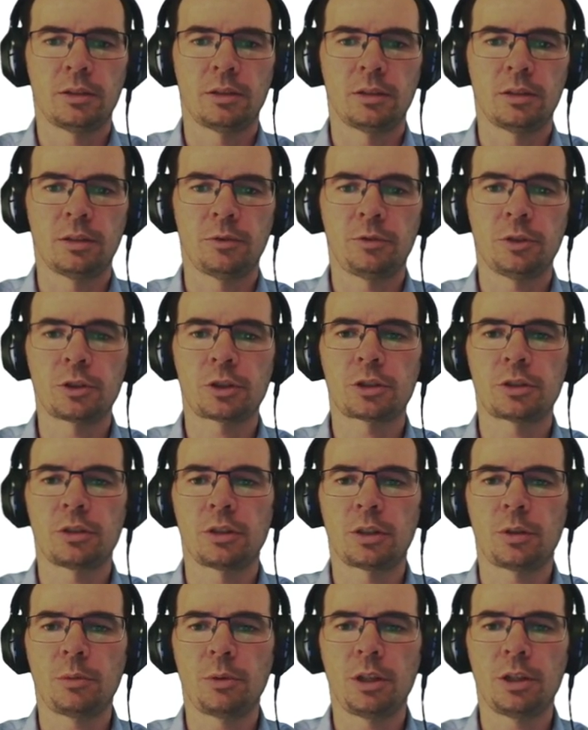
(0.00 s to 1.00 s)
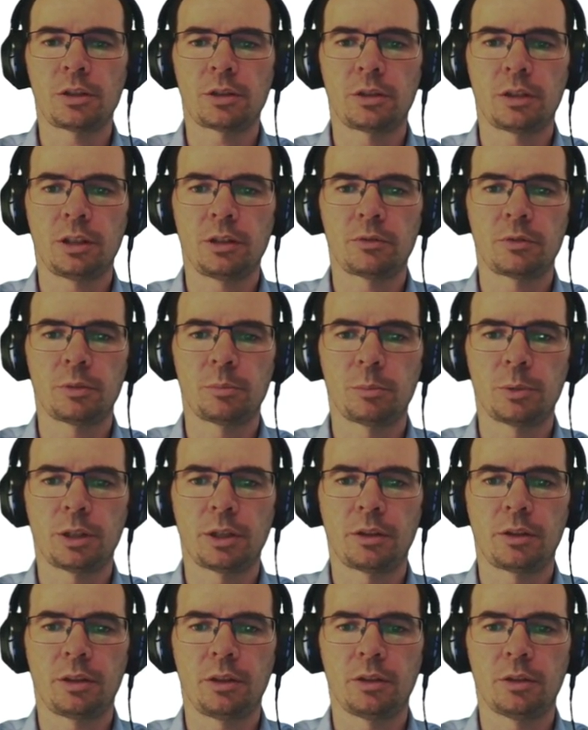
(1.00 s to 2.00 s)
functional equation given by
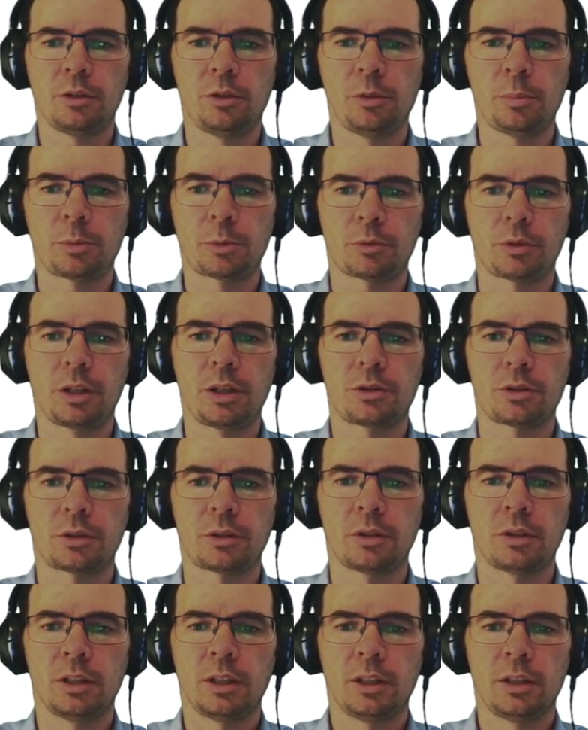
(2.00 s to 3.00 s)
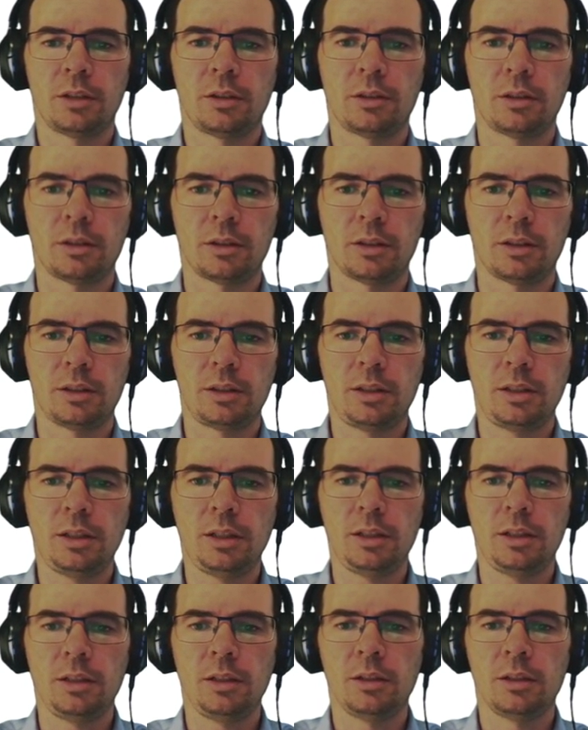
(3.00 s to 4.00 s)
the operator
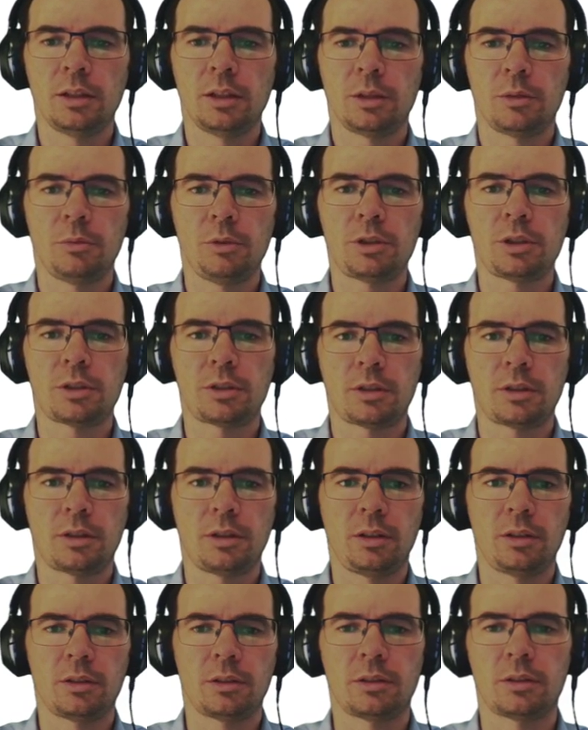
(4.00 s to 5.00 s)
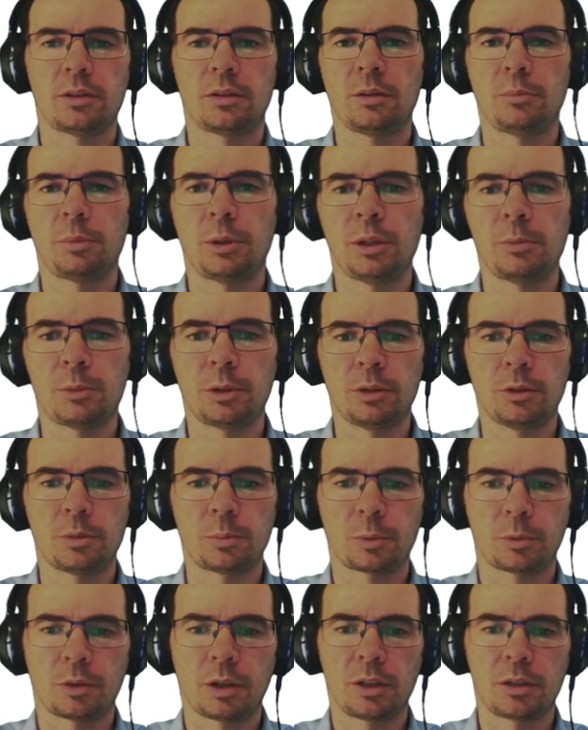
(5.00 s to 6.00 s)
t, which is the Bellman
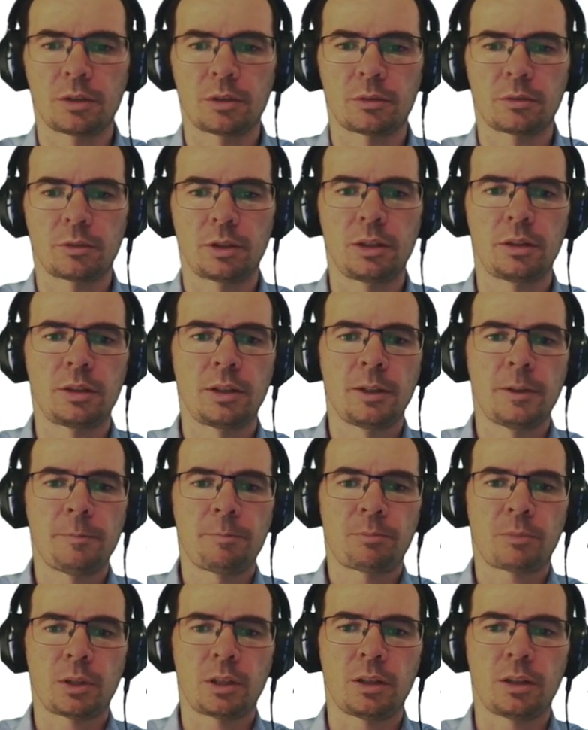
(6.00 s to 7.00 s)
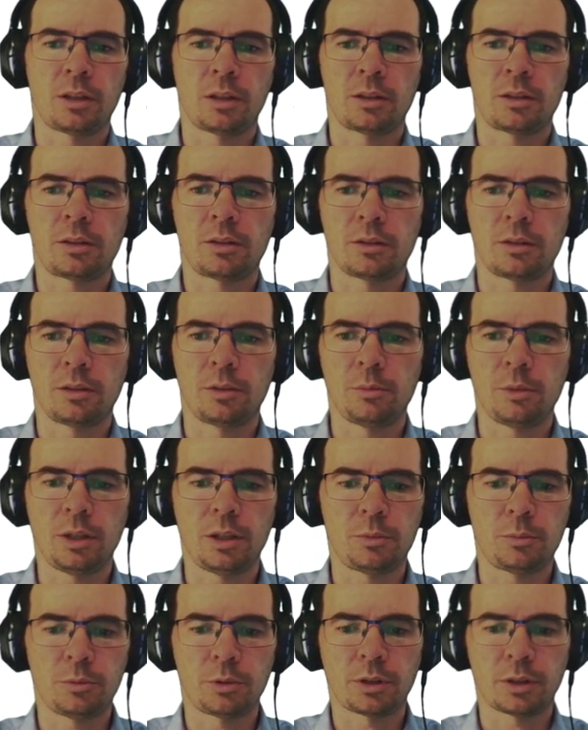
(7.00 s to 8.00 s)
operator, right? And the way
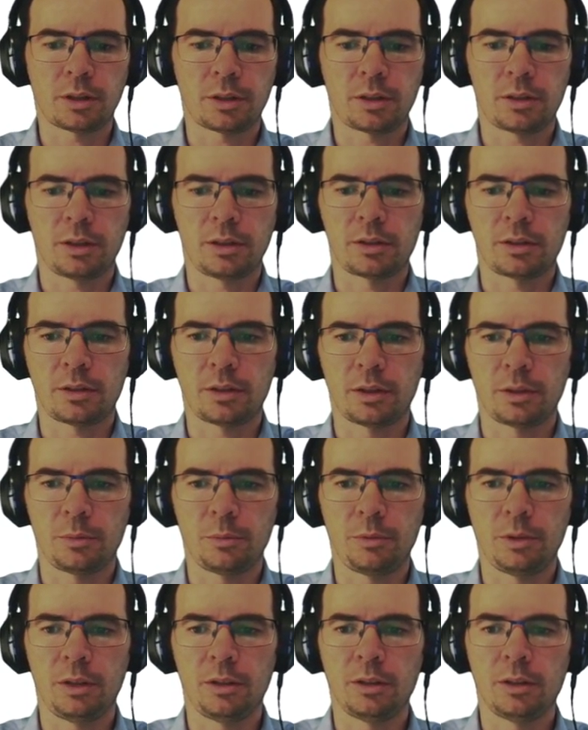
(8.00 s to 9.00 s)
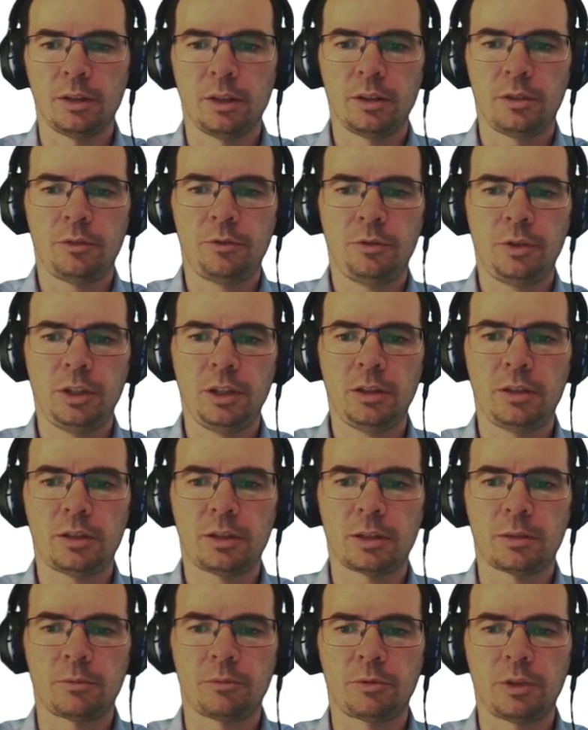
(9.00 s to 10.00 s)
it works is that we feed
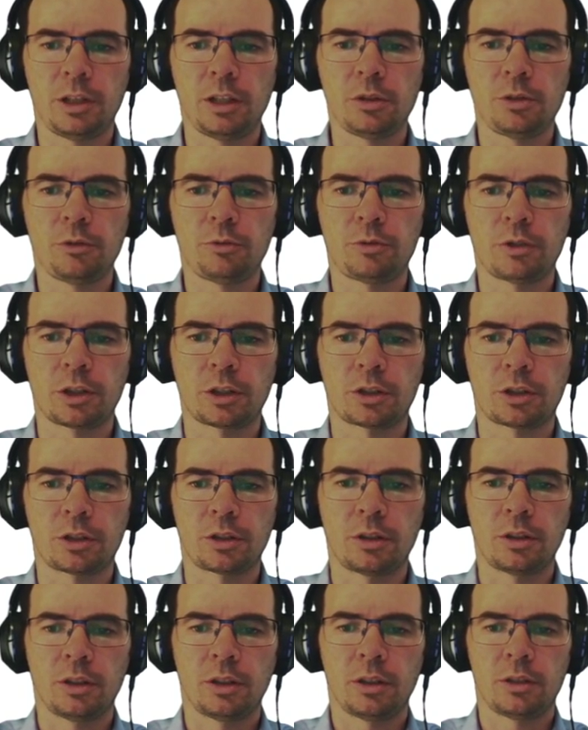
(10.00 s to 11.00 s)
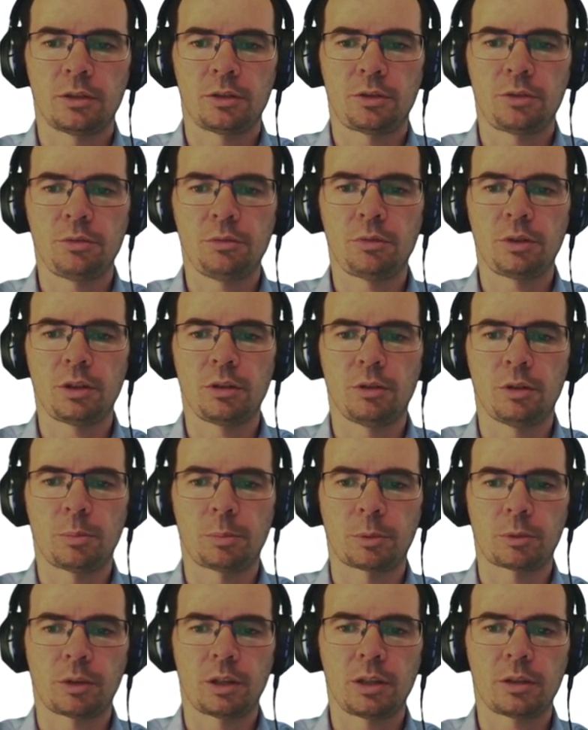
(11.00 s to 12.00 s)
some value function to the
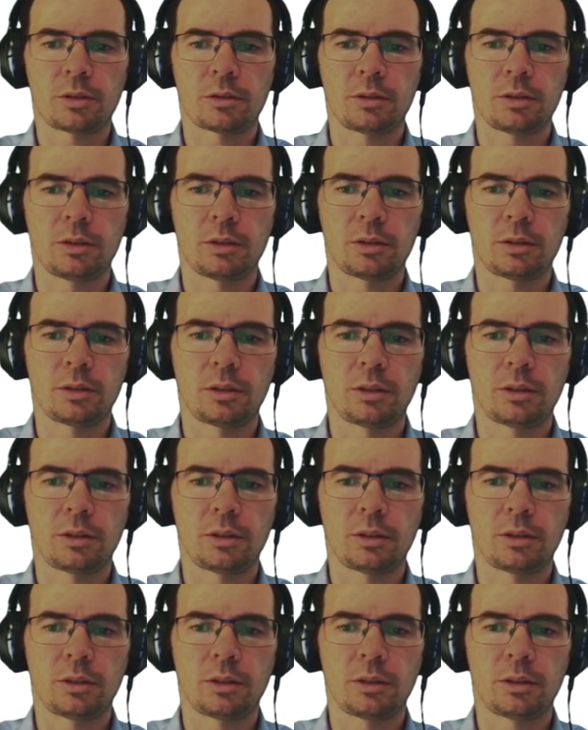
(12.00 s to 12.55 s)
operator, and